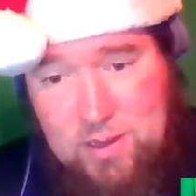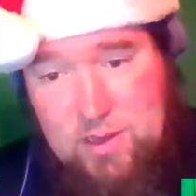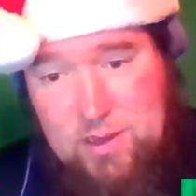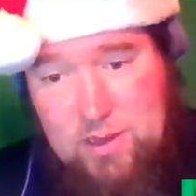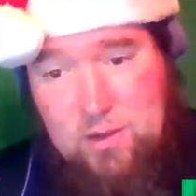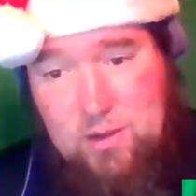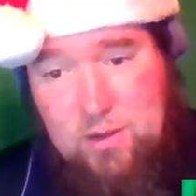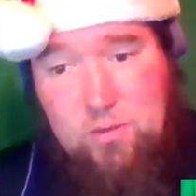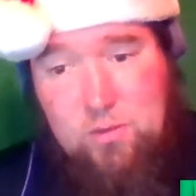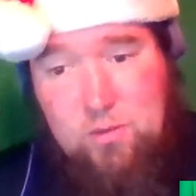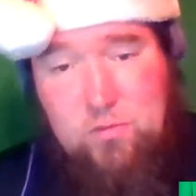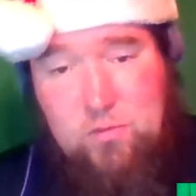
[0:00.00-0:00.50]

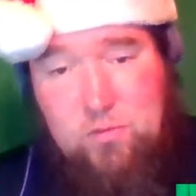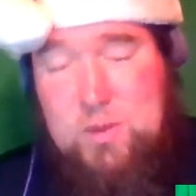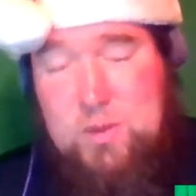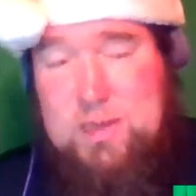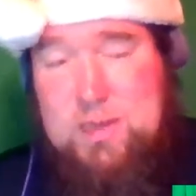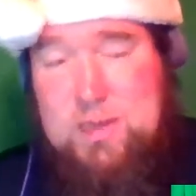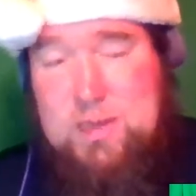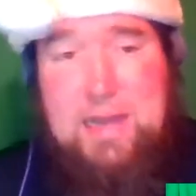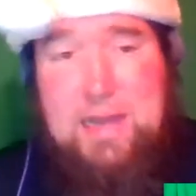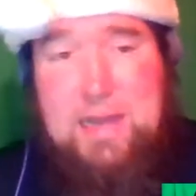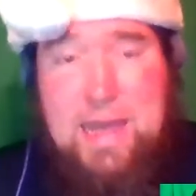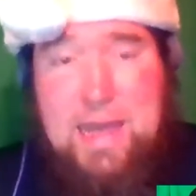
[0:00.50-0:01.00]
If we
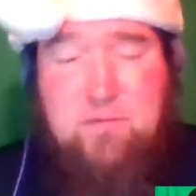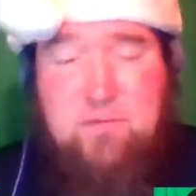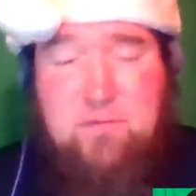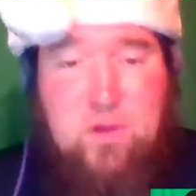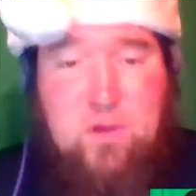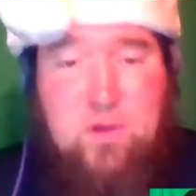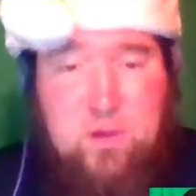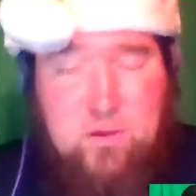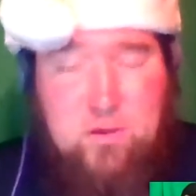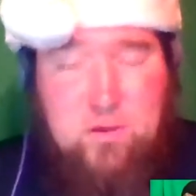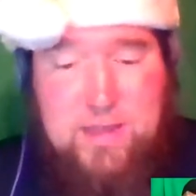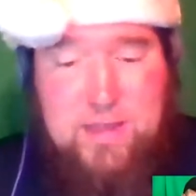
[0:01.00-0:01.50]
didn't have
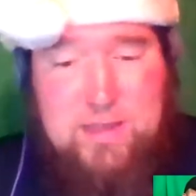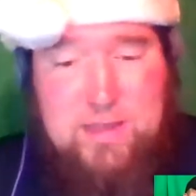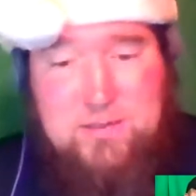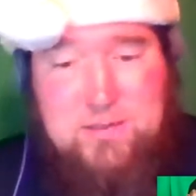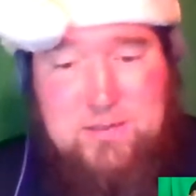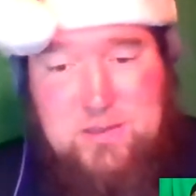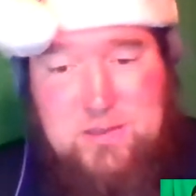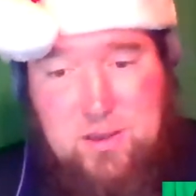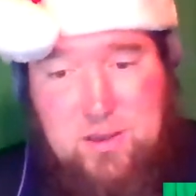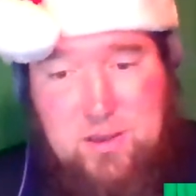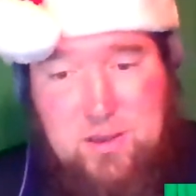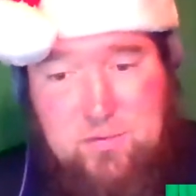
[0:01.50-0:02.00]
all that
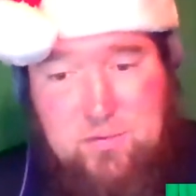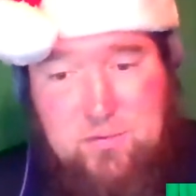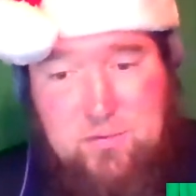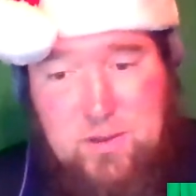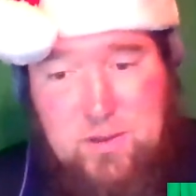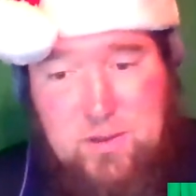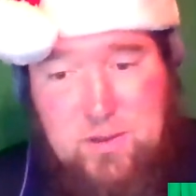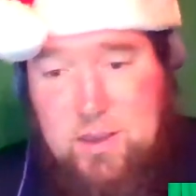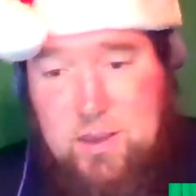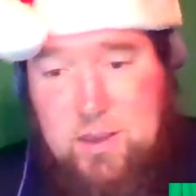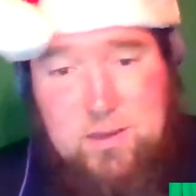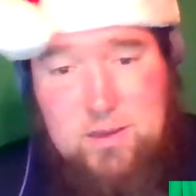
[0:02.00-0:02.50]
stuff,
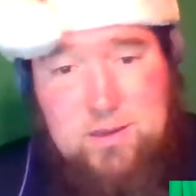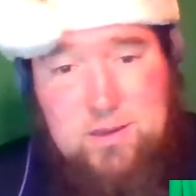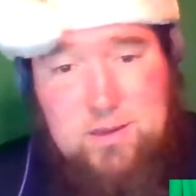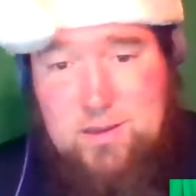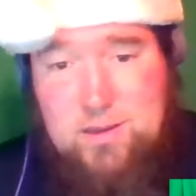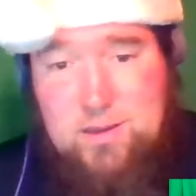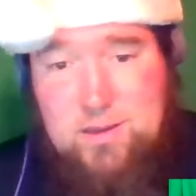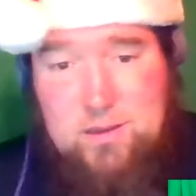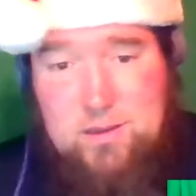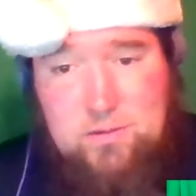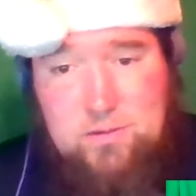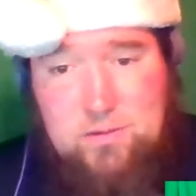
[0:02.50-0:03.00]

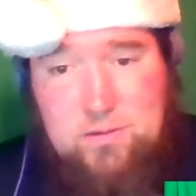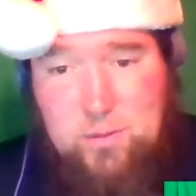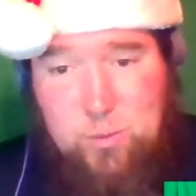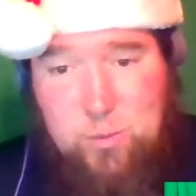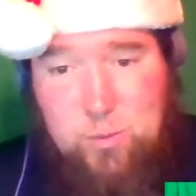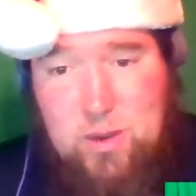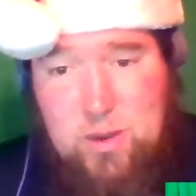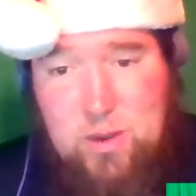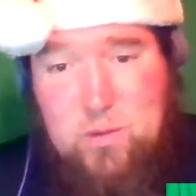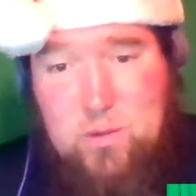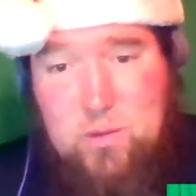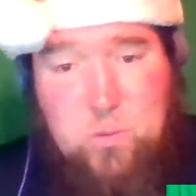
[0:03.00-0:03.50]
there
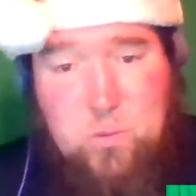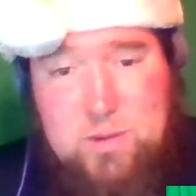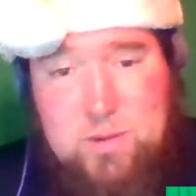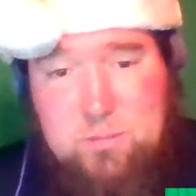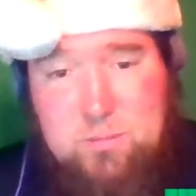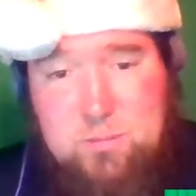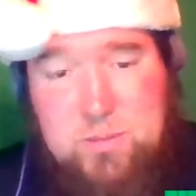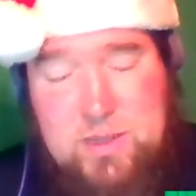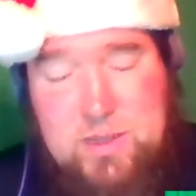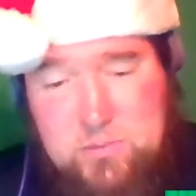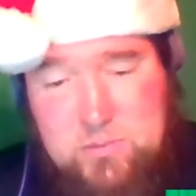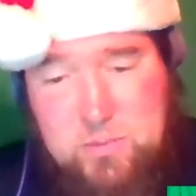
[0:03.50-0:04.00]
probably wouldn't
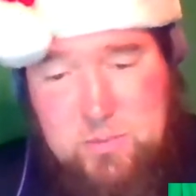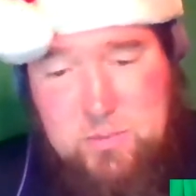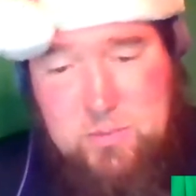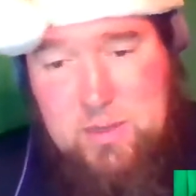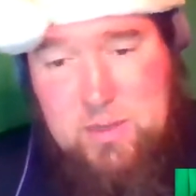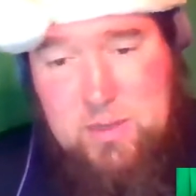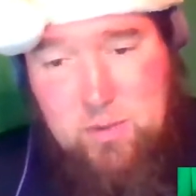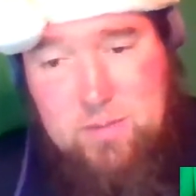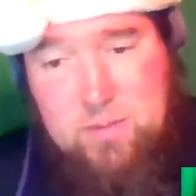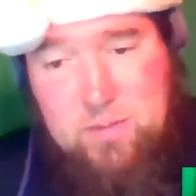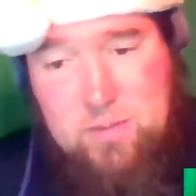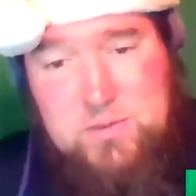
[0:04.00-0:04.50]
be as many
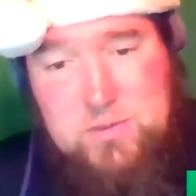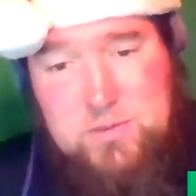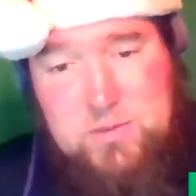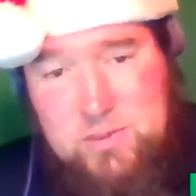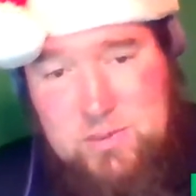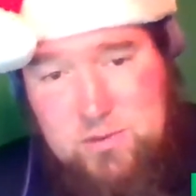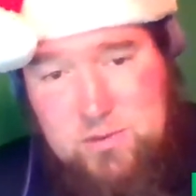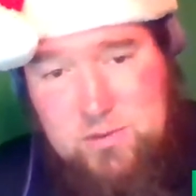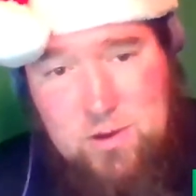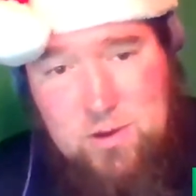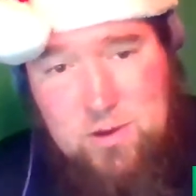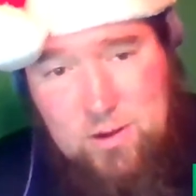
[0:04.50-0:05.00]
problems as
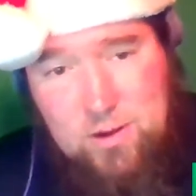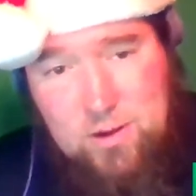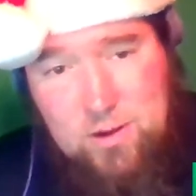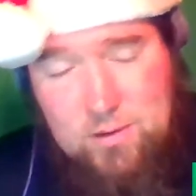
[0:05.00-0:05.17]
there are.